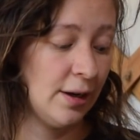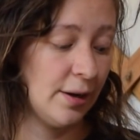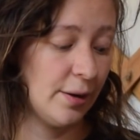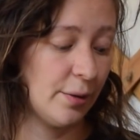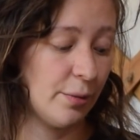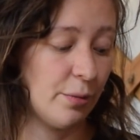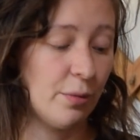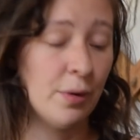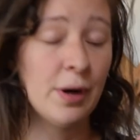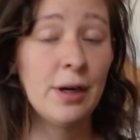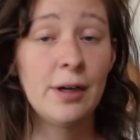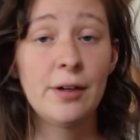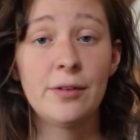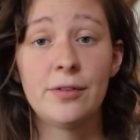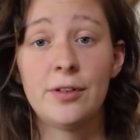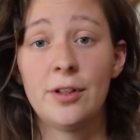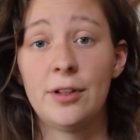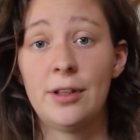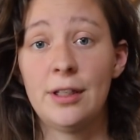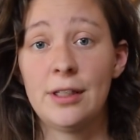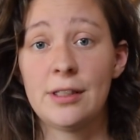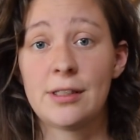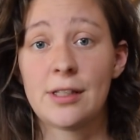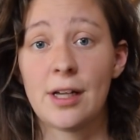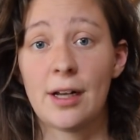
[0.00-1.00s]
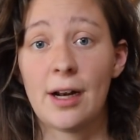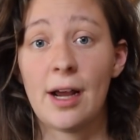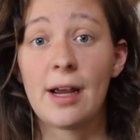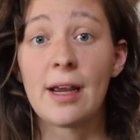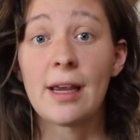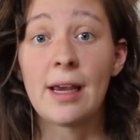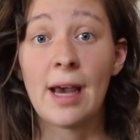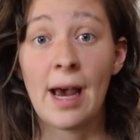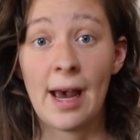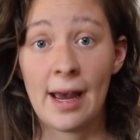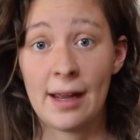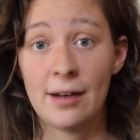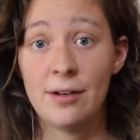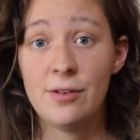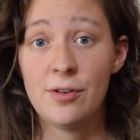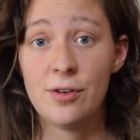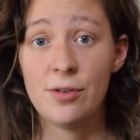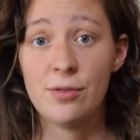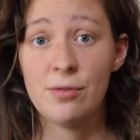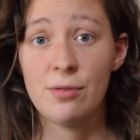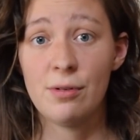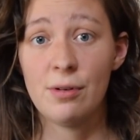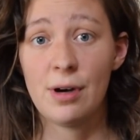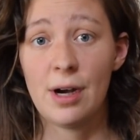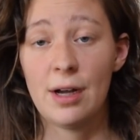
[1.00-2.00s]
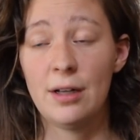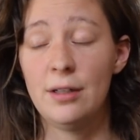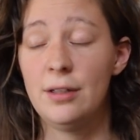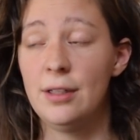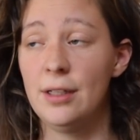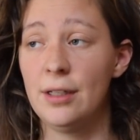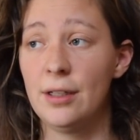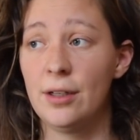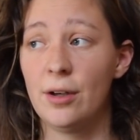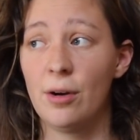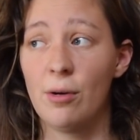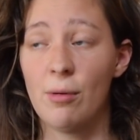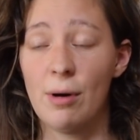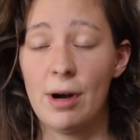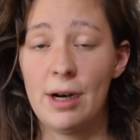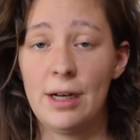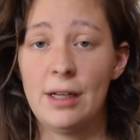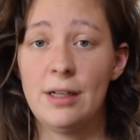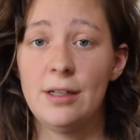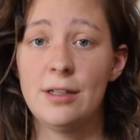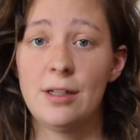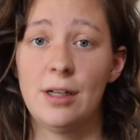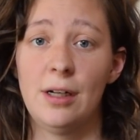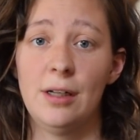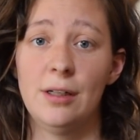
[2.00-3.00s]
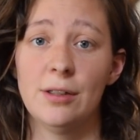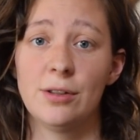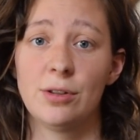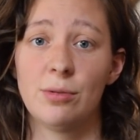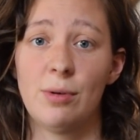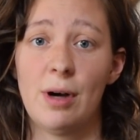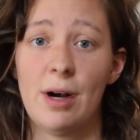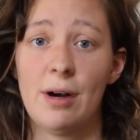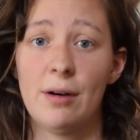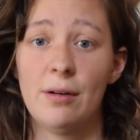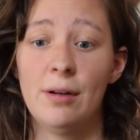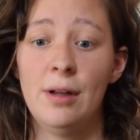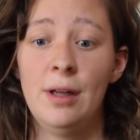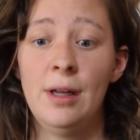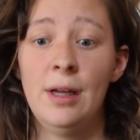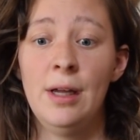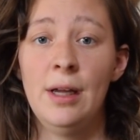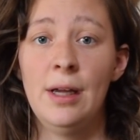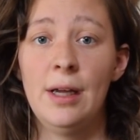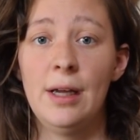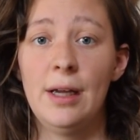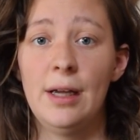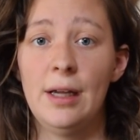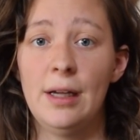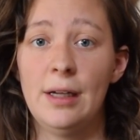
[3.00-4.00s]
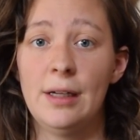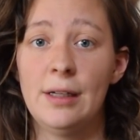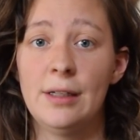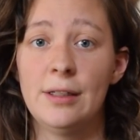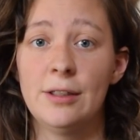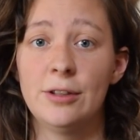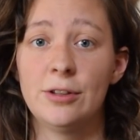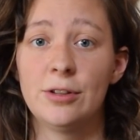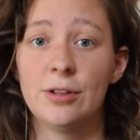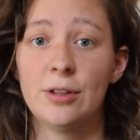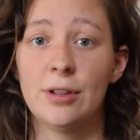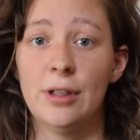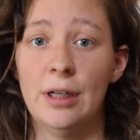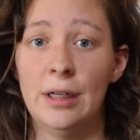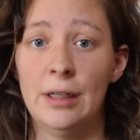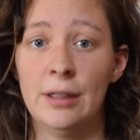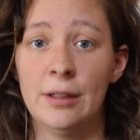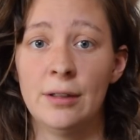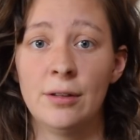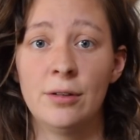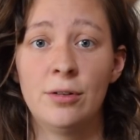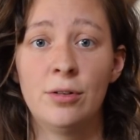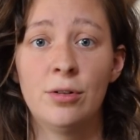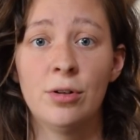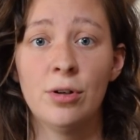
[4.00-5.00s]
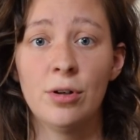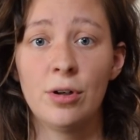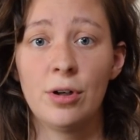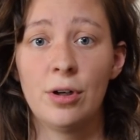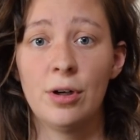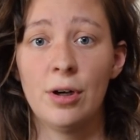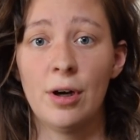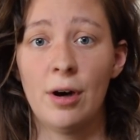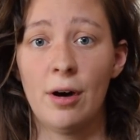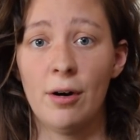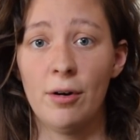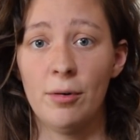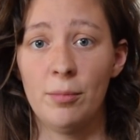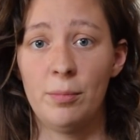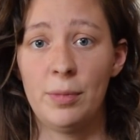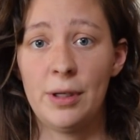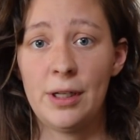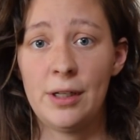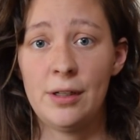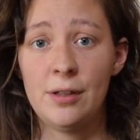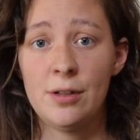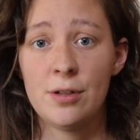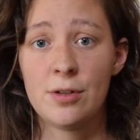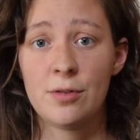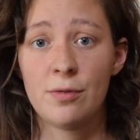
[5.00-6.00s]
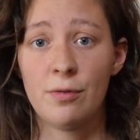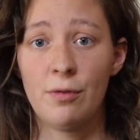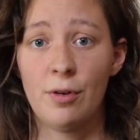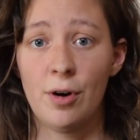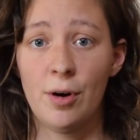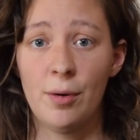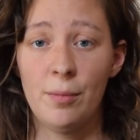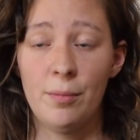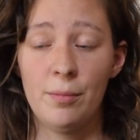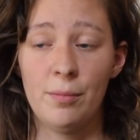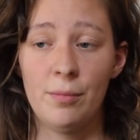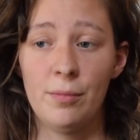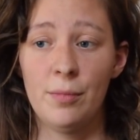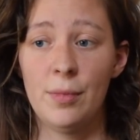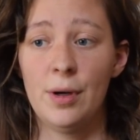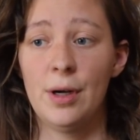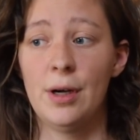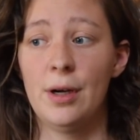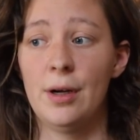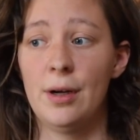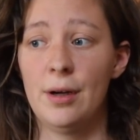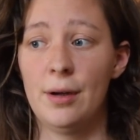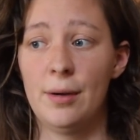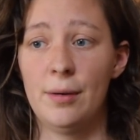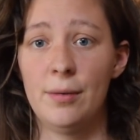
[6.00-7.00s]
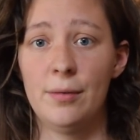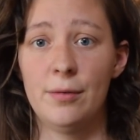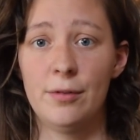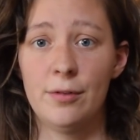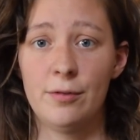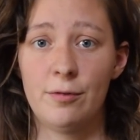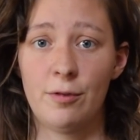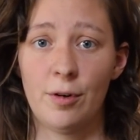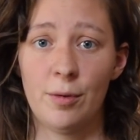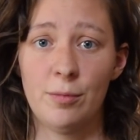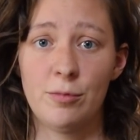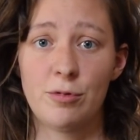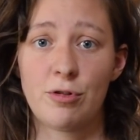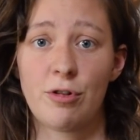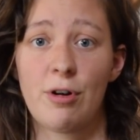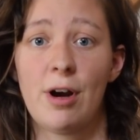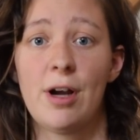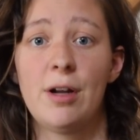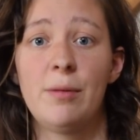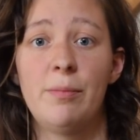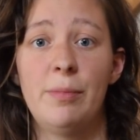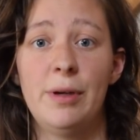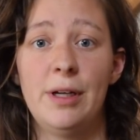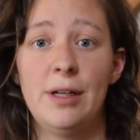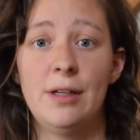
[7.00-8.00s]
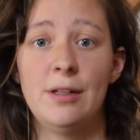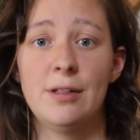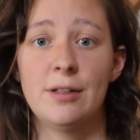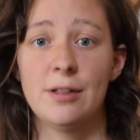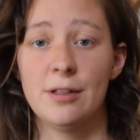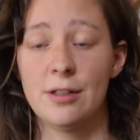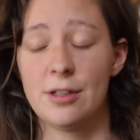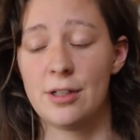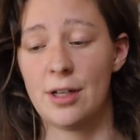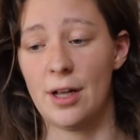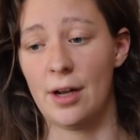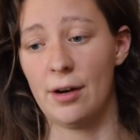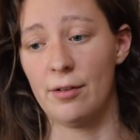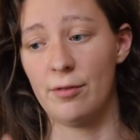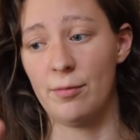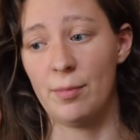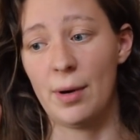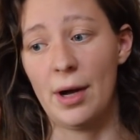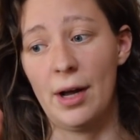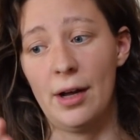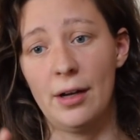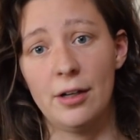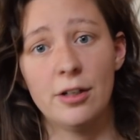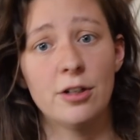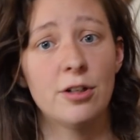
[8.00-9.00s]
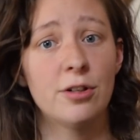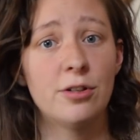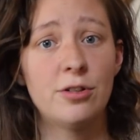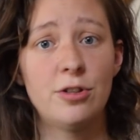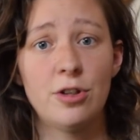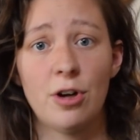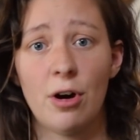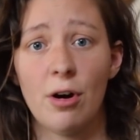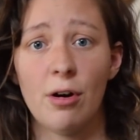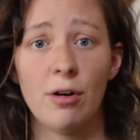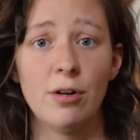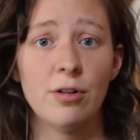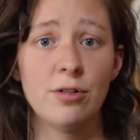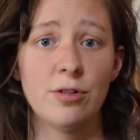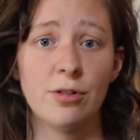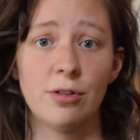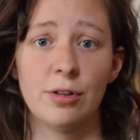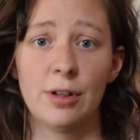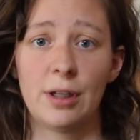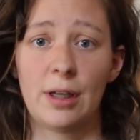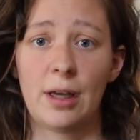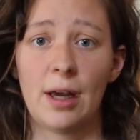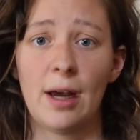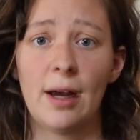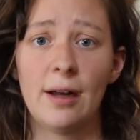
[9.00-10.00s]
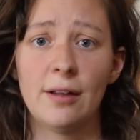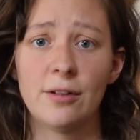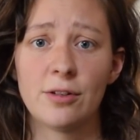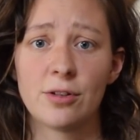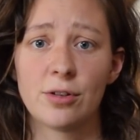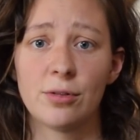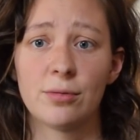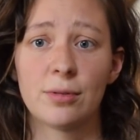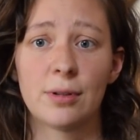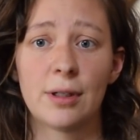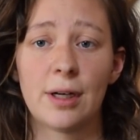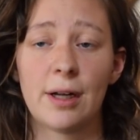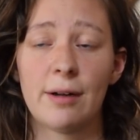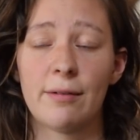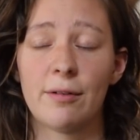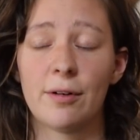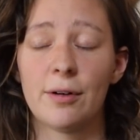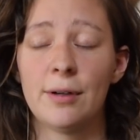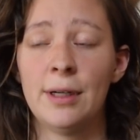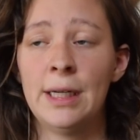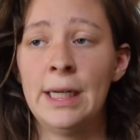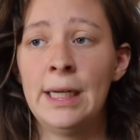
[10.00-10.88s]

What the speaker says: One of the things that I can do, I think quite easily as well, is cook our beans from dried beans instead of buying the jars or the cans or whatever,